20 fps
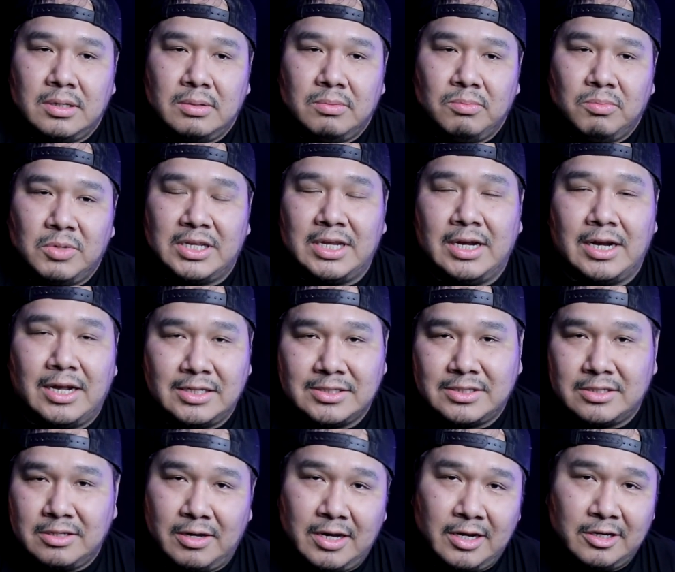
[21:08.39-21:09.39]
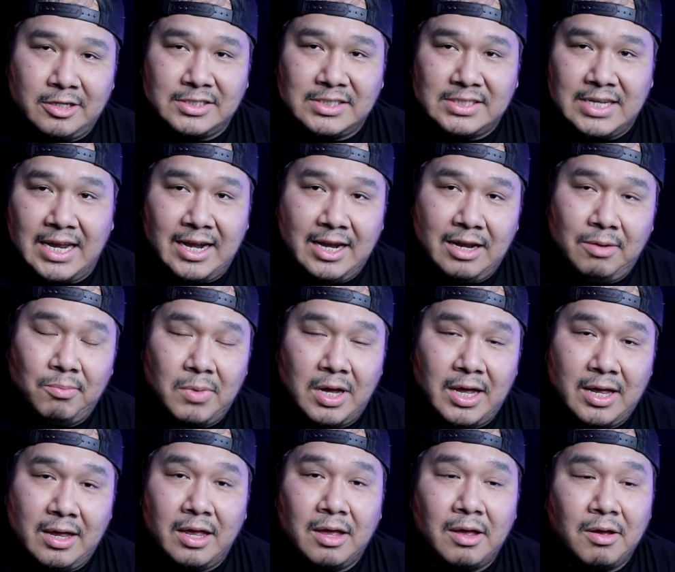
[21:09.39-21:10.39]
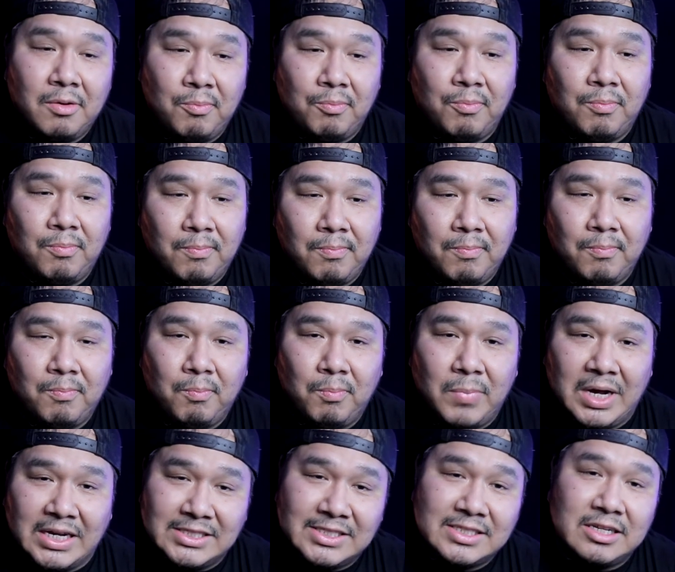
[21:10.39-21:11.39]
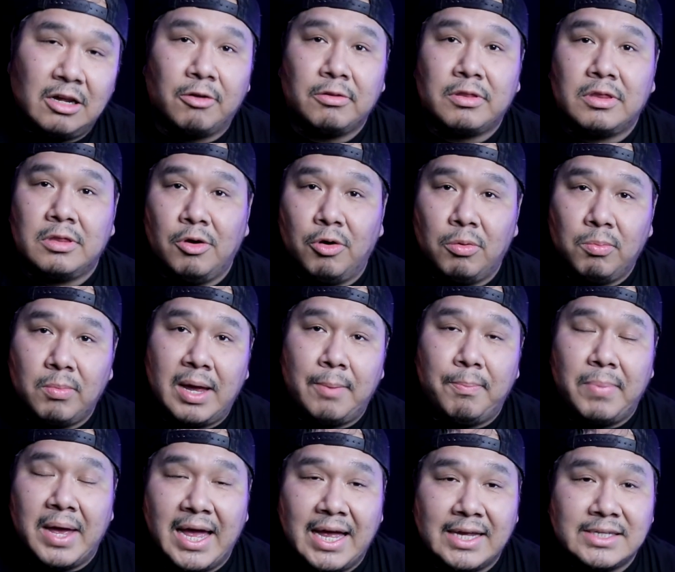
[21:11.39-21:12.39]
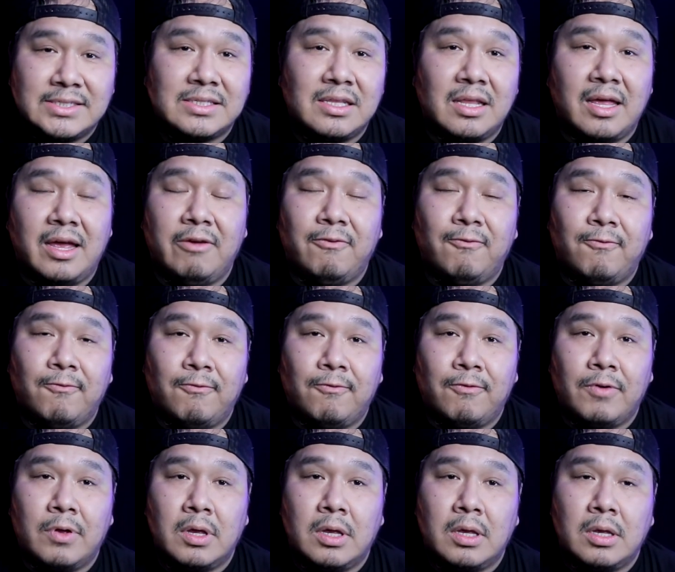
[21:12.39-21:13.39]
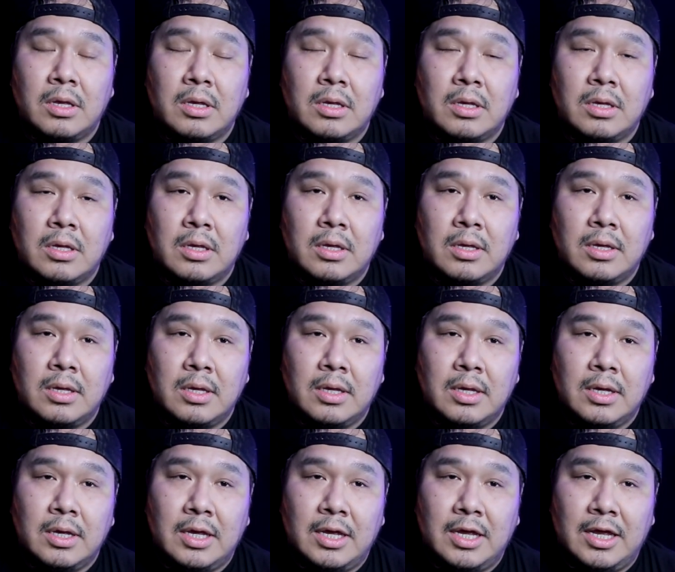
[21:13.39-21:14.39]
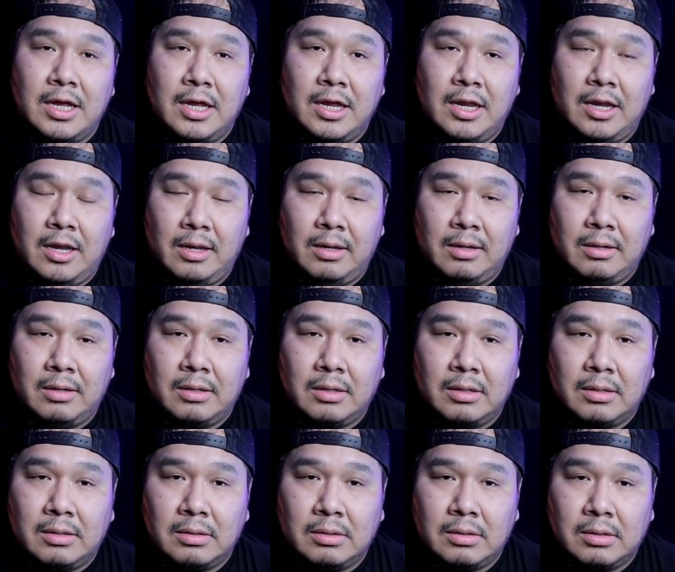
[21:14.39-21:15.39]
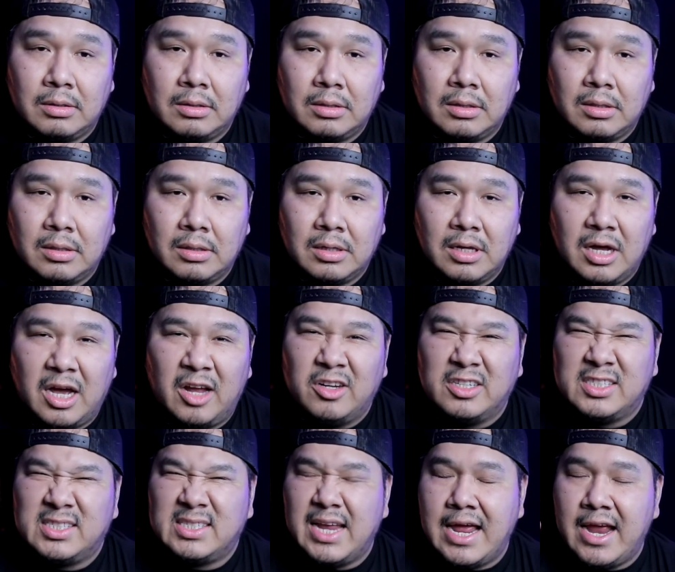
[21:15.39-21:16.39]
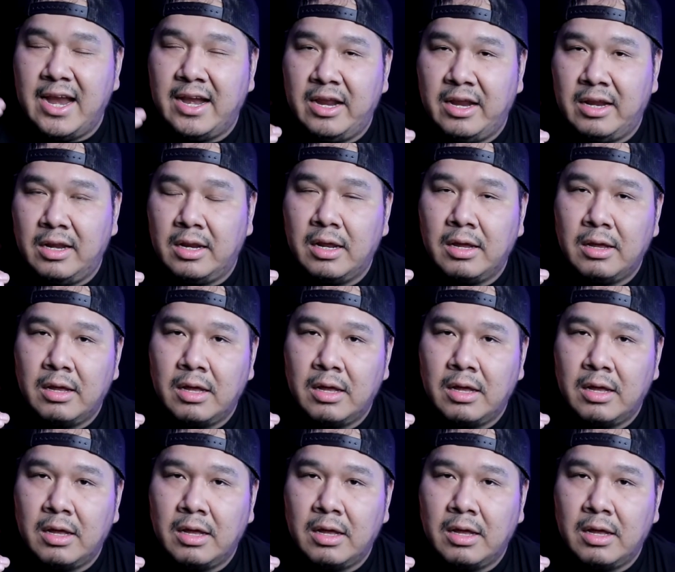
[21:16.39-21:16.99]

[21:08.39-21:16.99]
But then also understanding my south node, my past life, and understanding